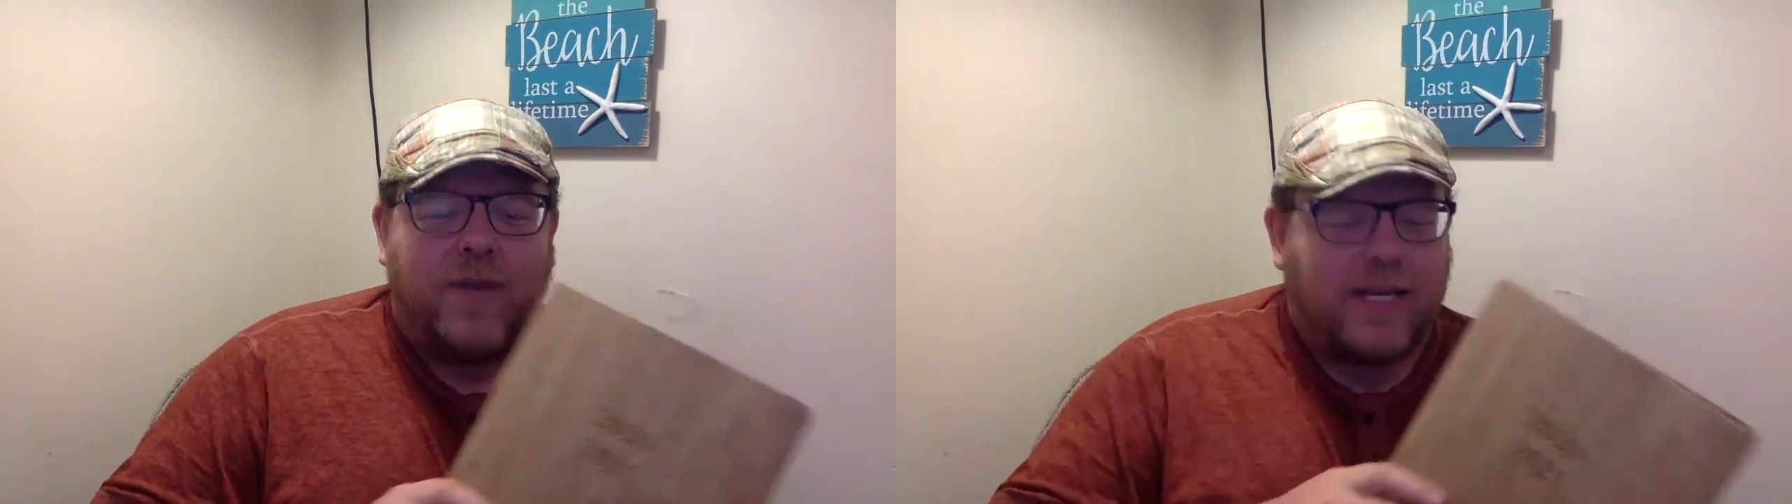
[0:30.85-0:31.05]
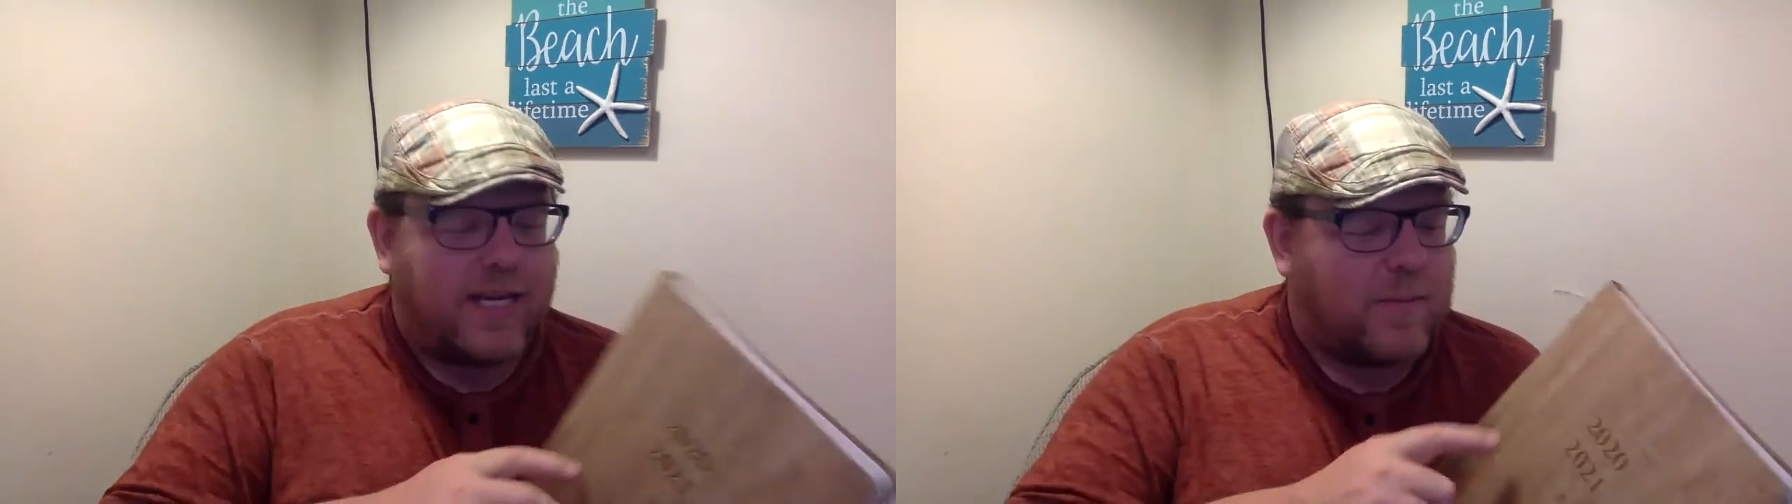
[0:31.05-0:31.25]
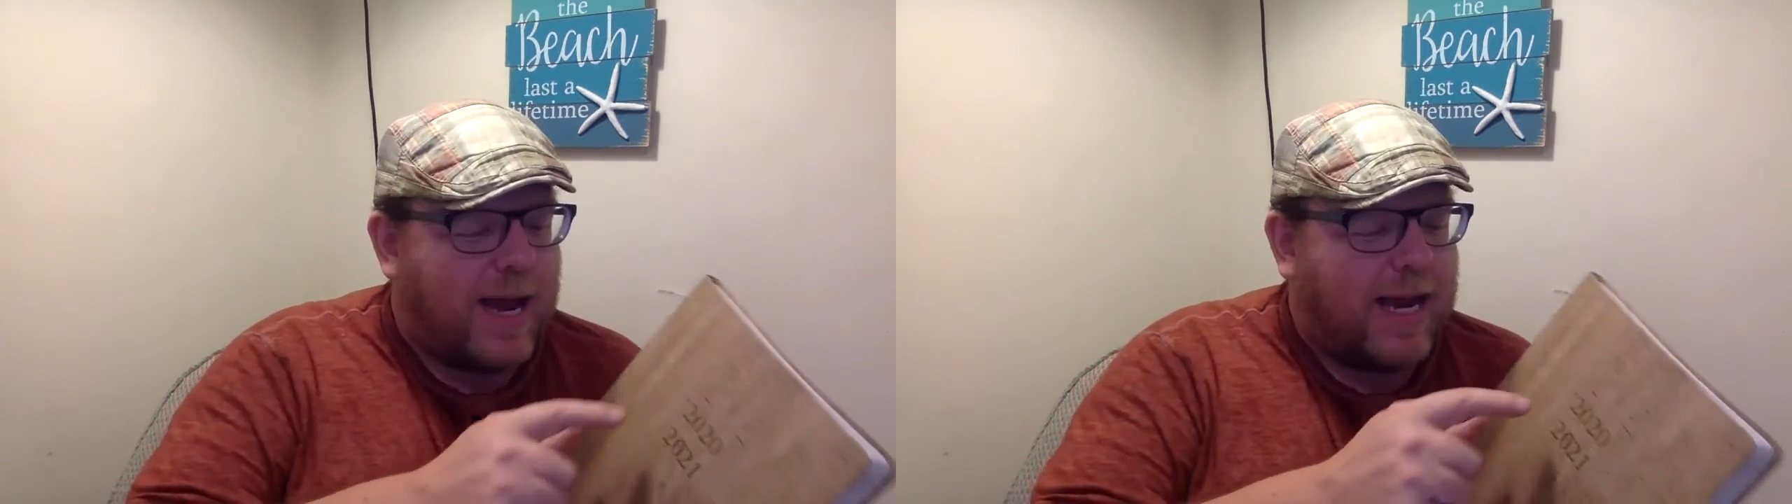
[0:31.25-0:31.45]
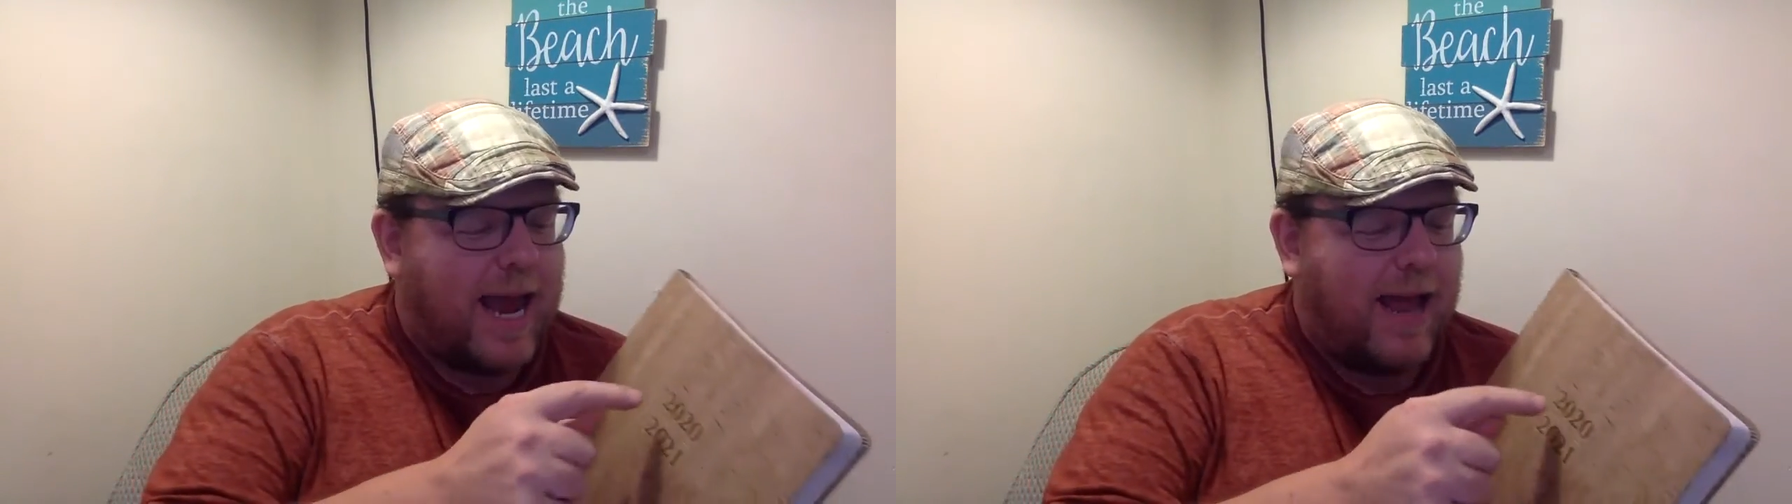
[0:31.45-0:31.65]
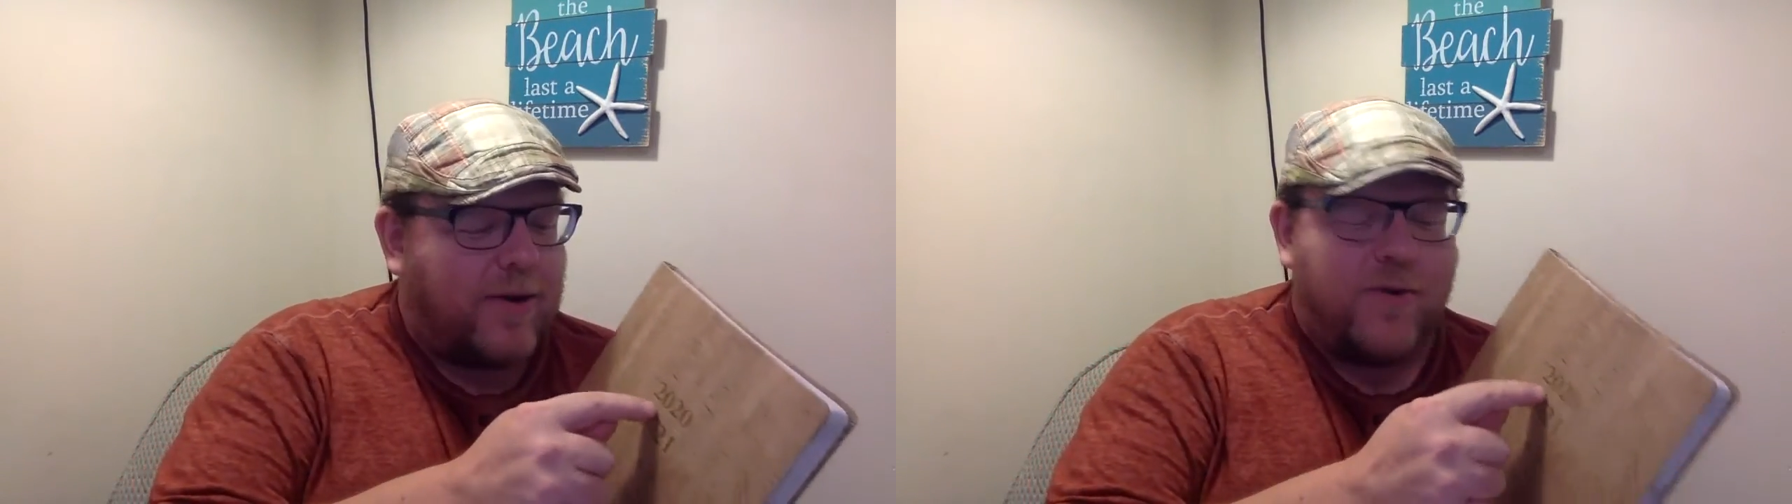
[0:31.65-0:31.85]
This is my
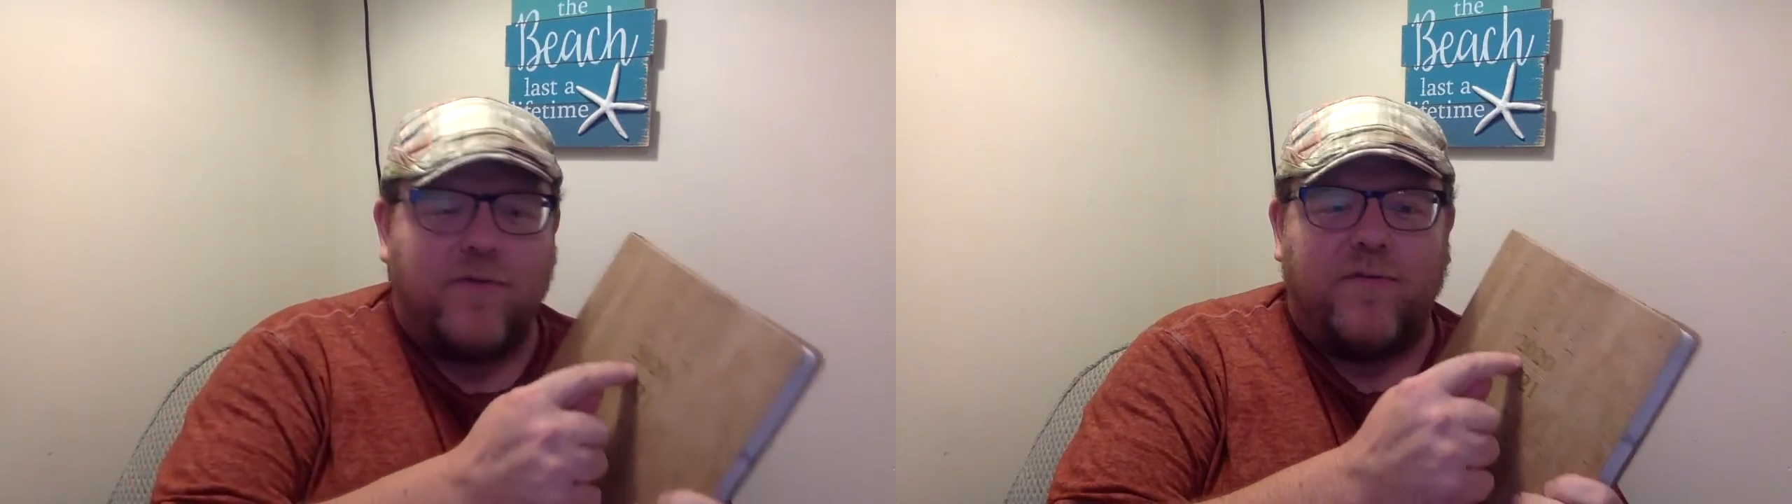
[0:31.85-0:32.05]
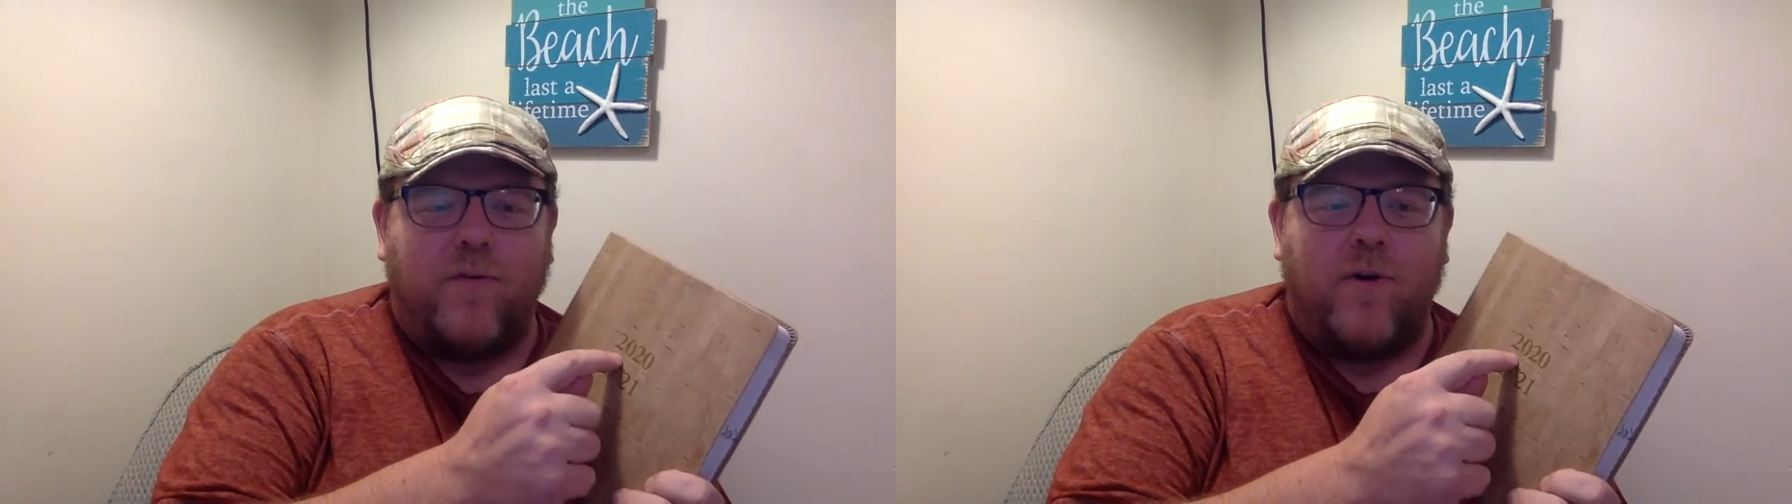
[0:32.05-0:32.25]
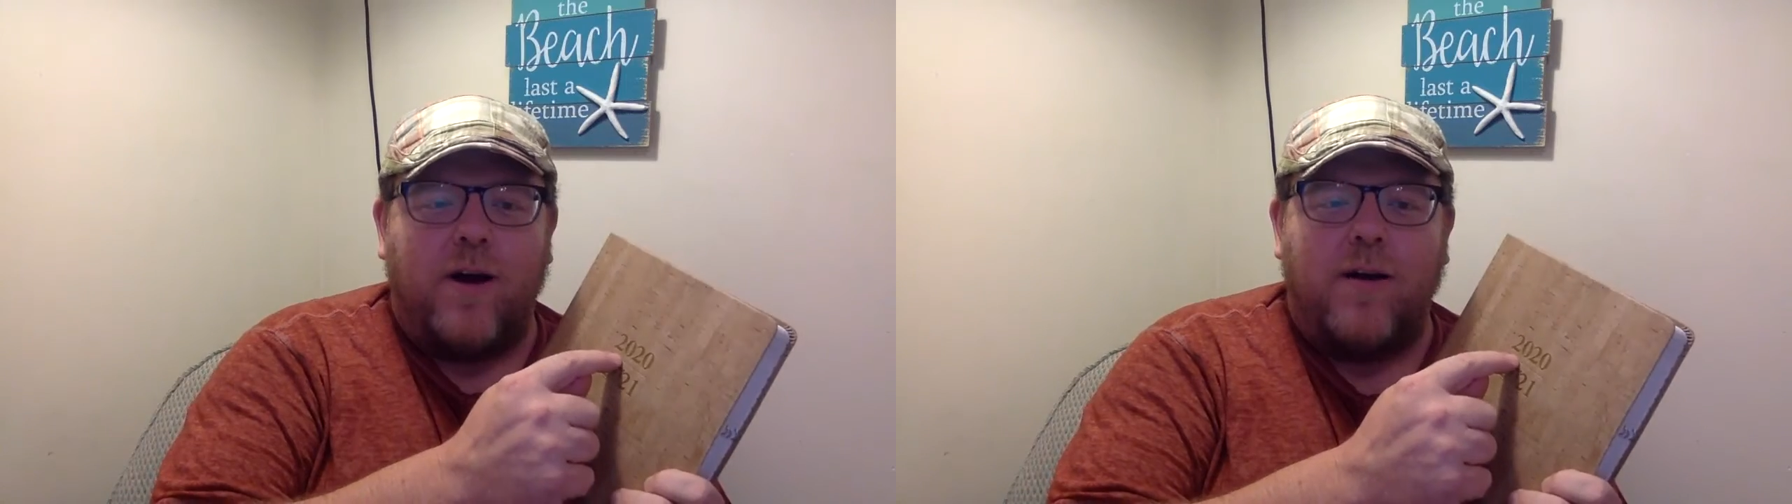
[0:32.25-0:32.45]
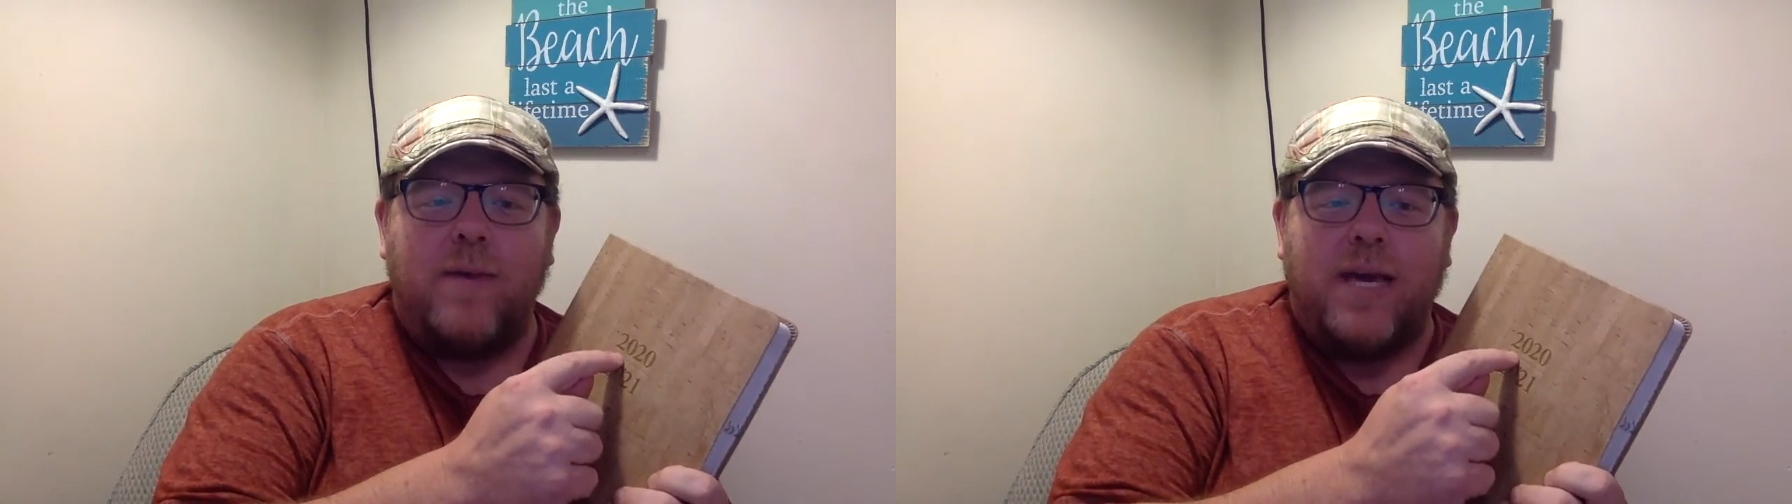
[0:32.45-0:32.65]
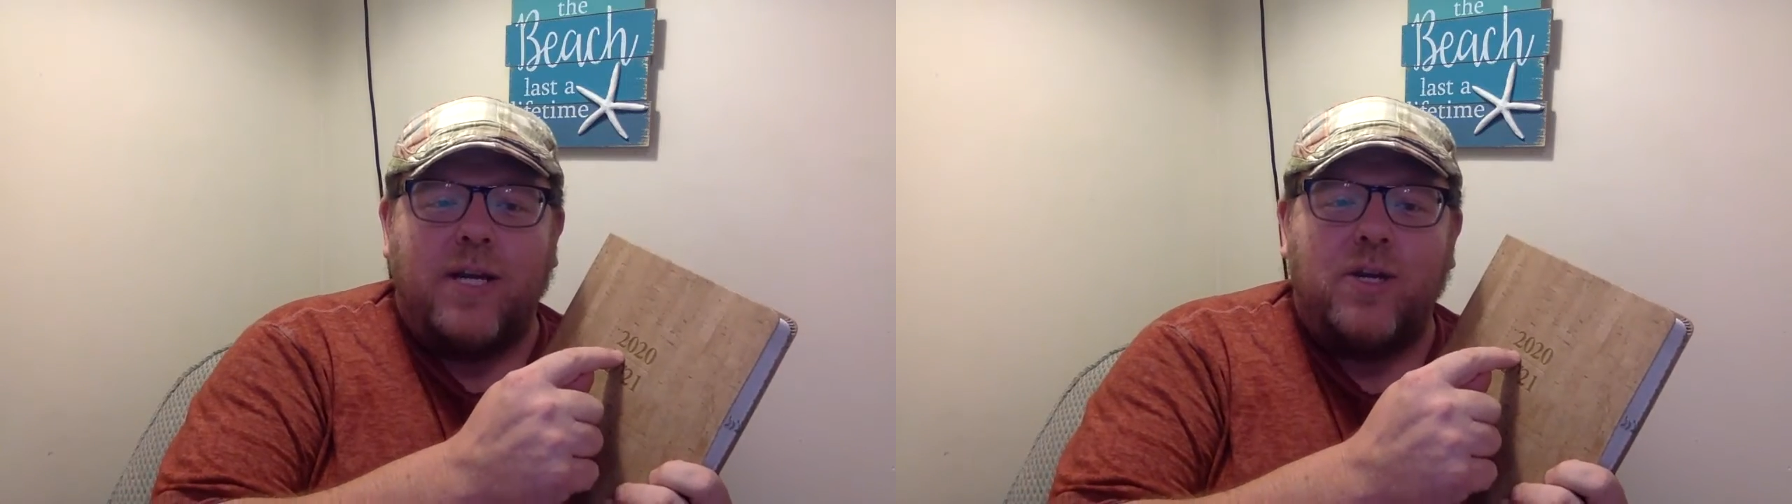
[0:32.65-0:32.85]
calendar from